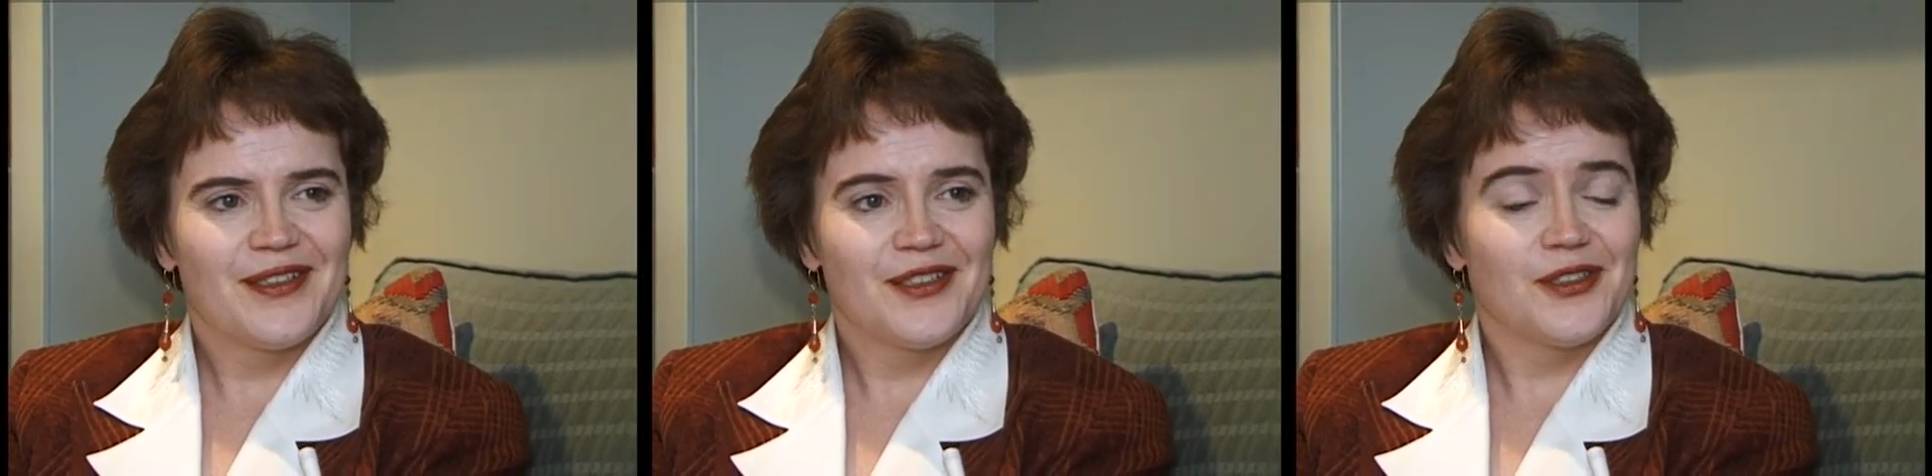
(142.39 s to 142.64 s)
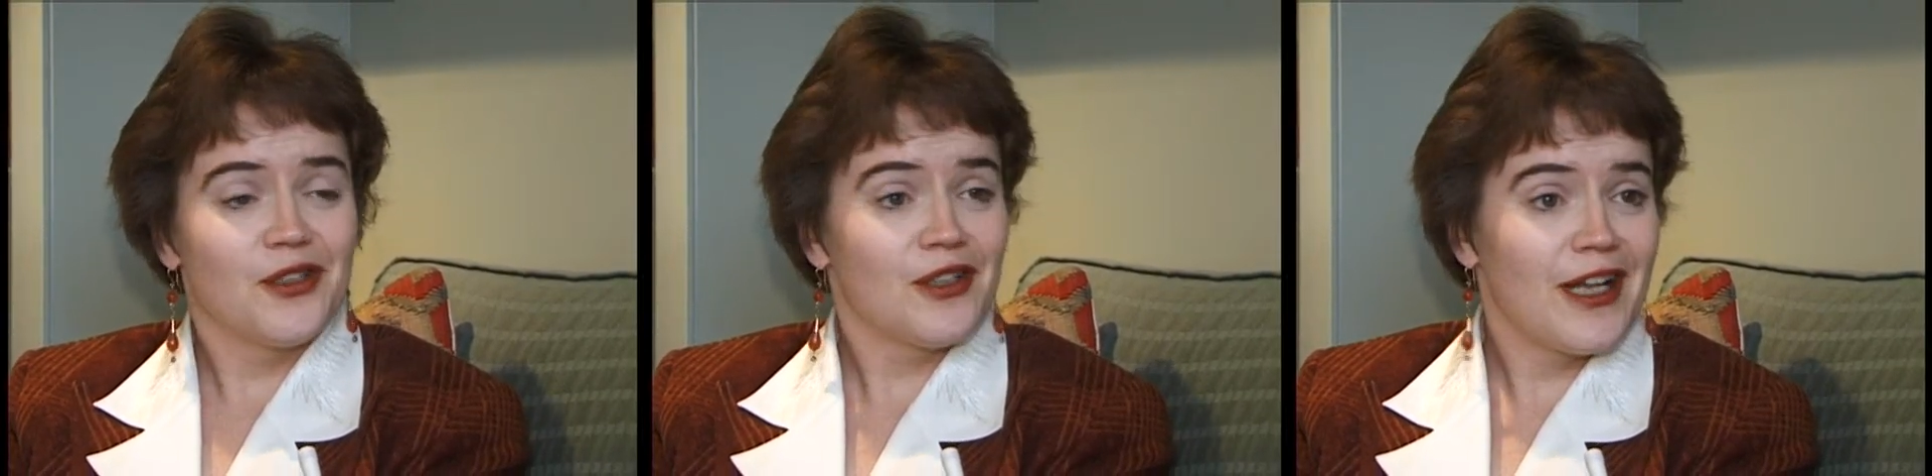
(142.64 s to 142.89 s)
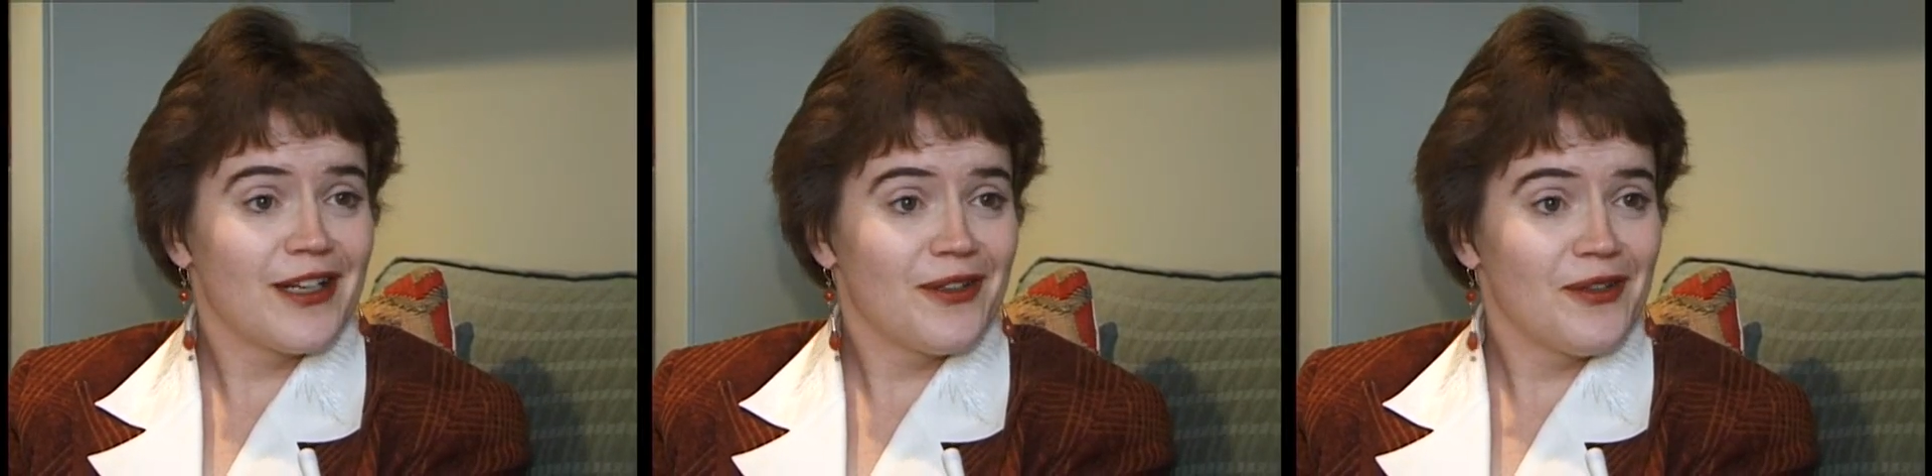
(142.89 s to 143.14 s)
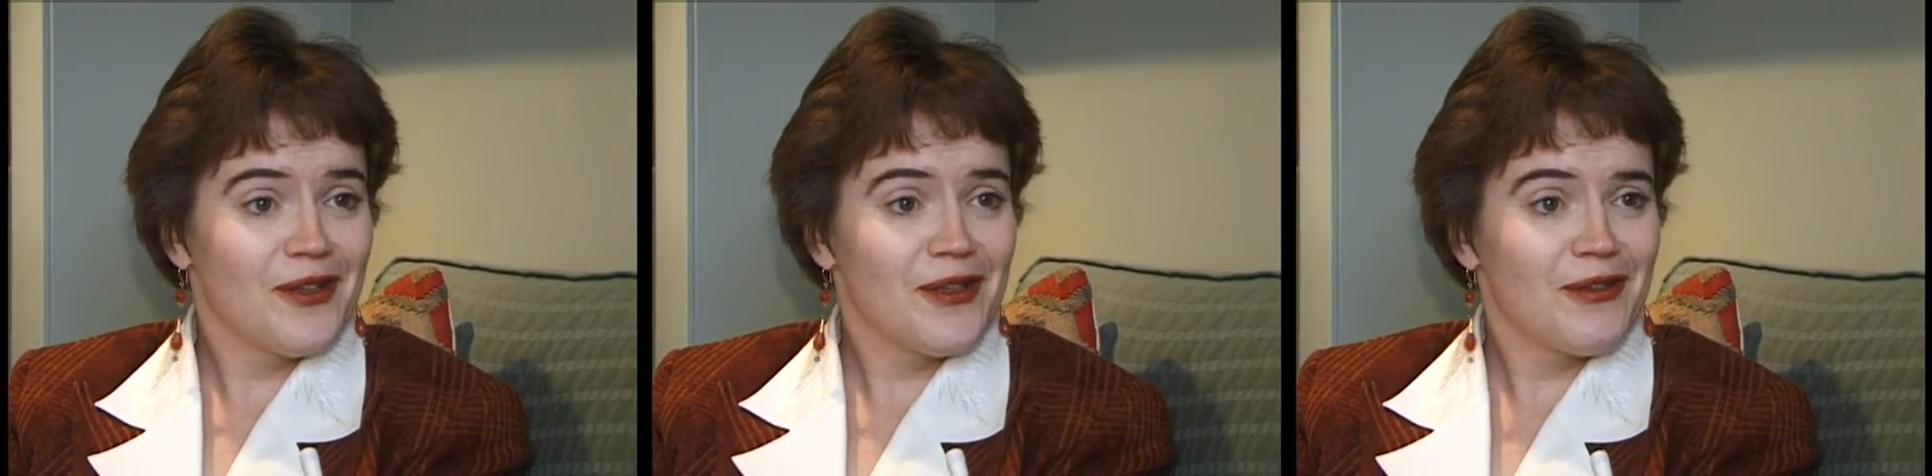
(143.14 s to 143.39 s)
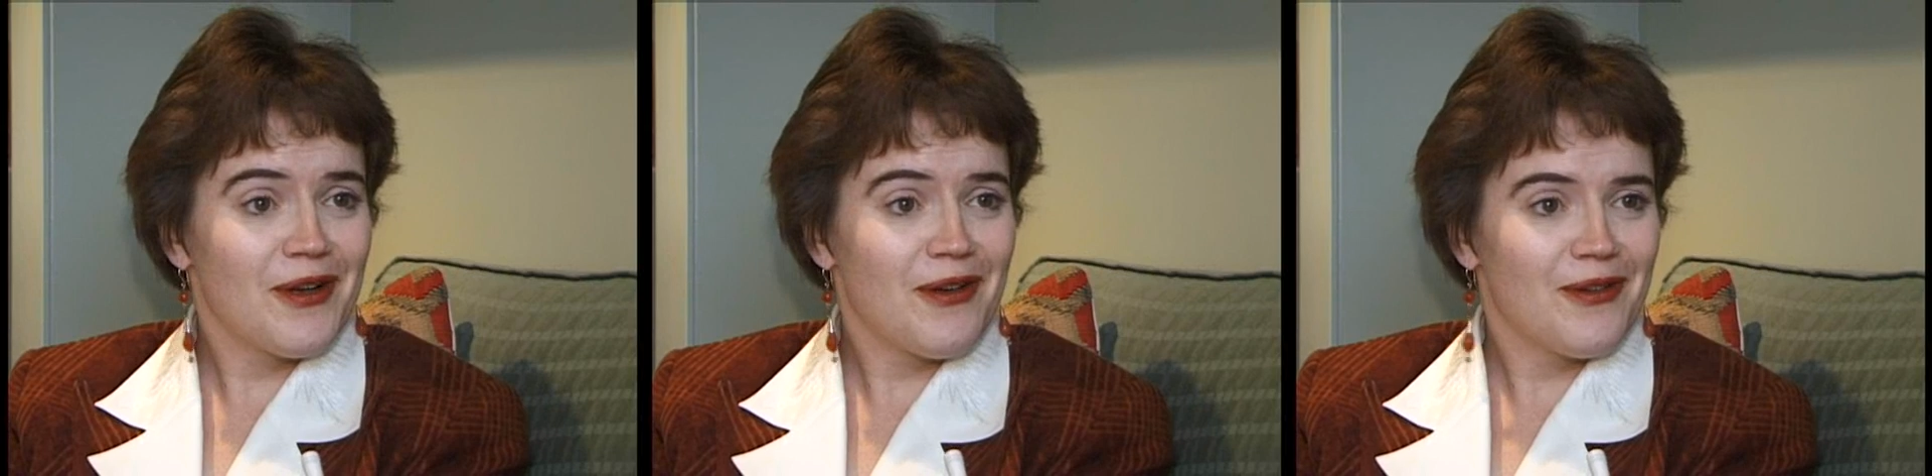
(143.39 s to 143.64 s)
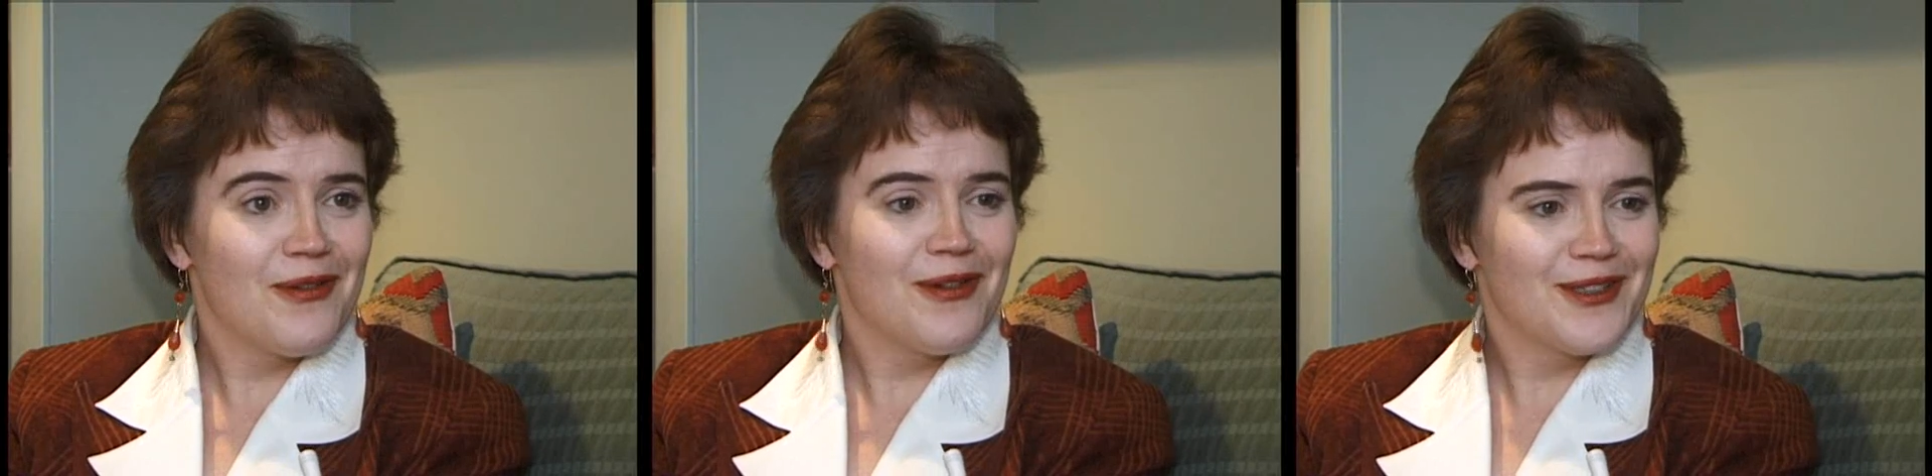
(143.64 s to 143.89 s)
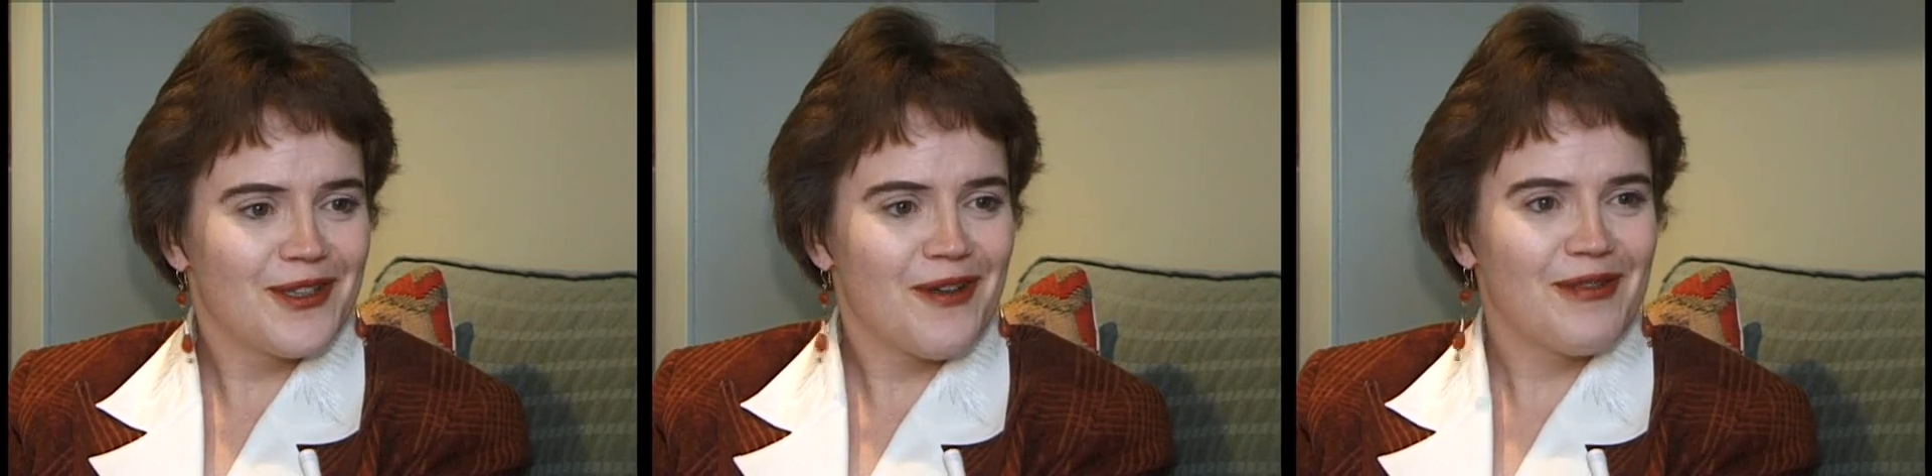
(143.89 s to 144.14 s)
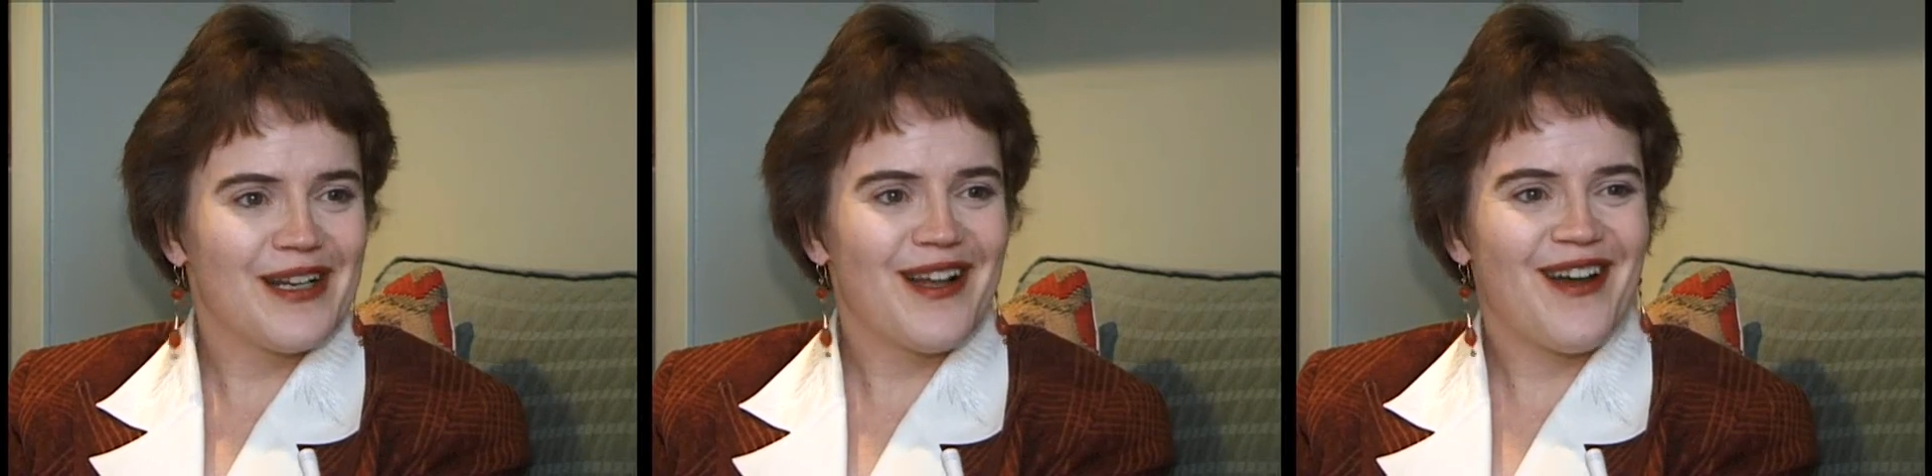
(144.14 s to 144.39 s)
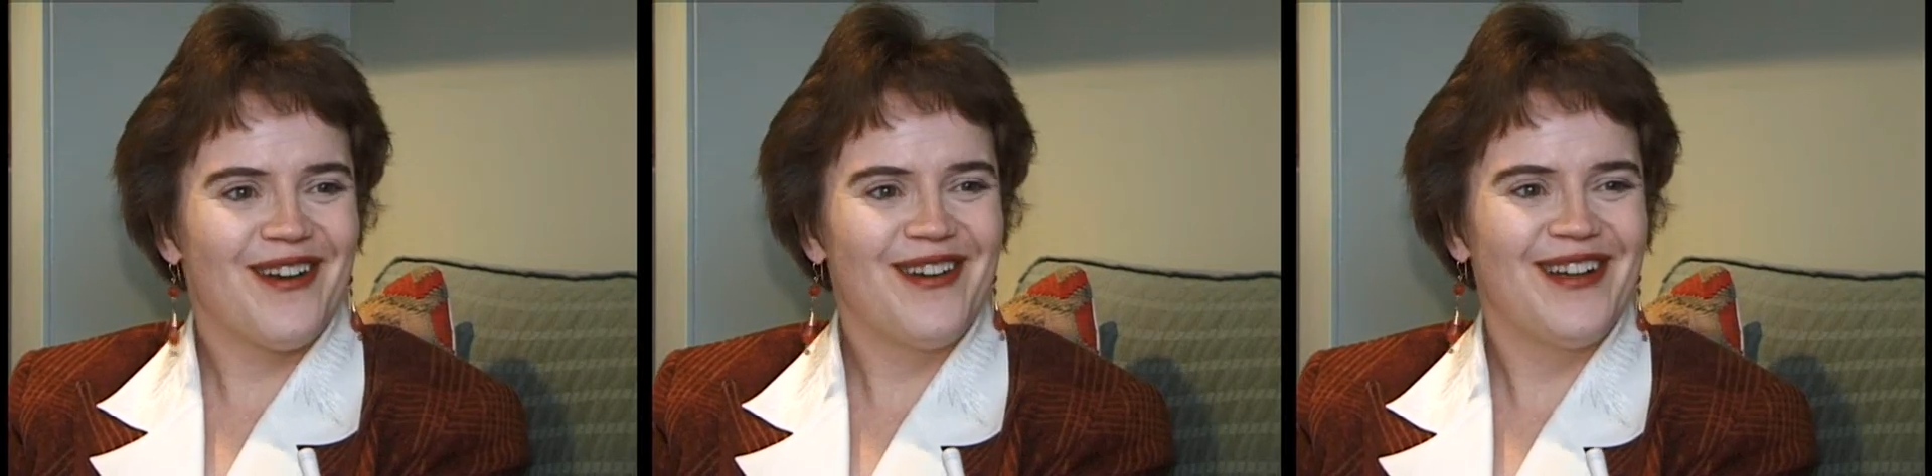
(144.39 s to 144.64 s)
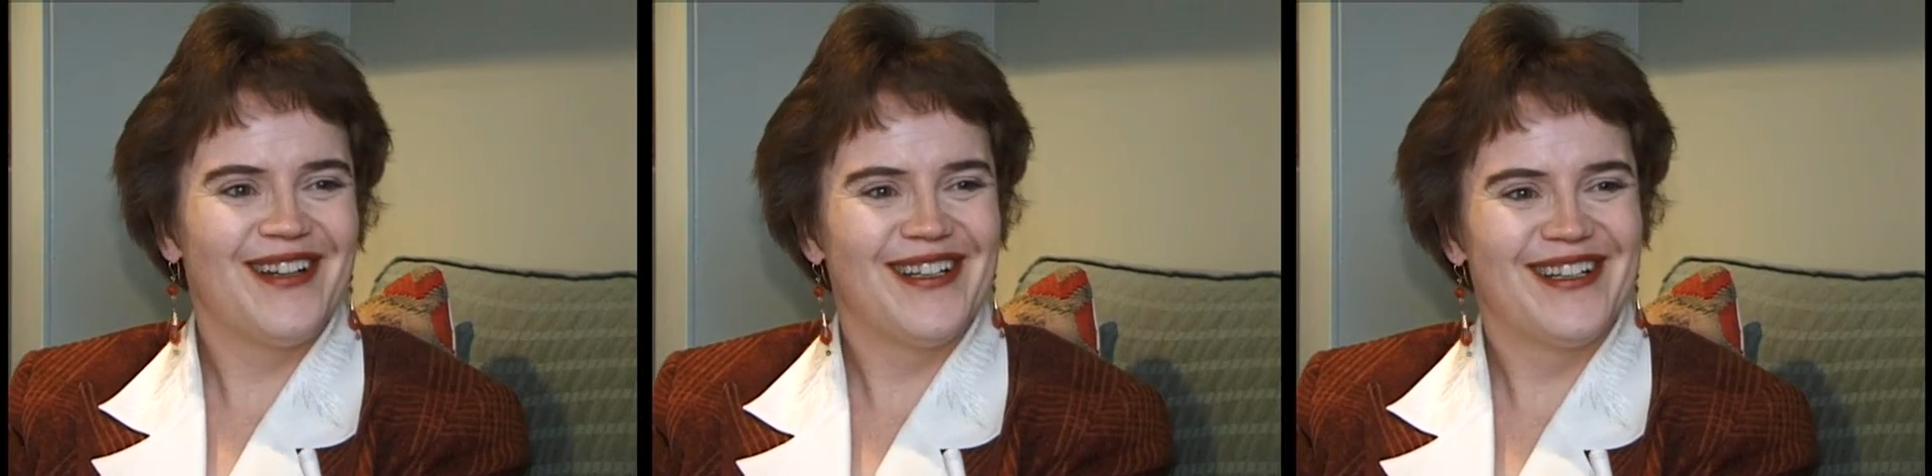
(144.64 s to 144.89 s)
It's not like the euro who is coming now.